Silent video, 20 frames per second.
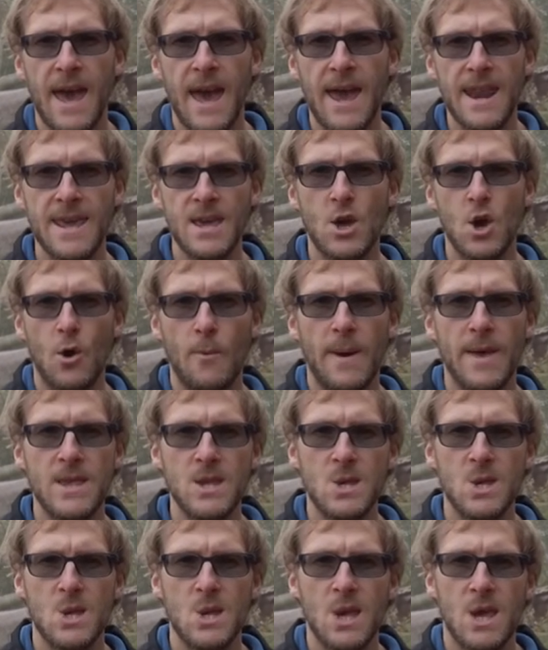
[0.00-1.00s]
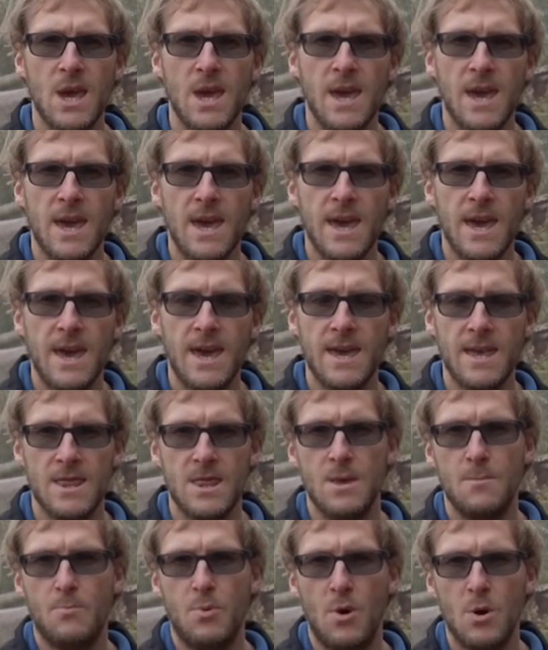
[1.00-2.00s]
any comments
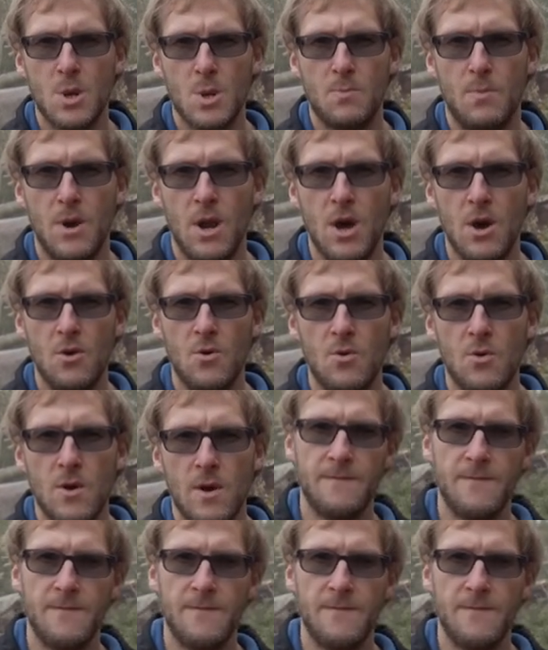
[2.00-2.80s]
in the box below.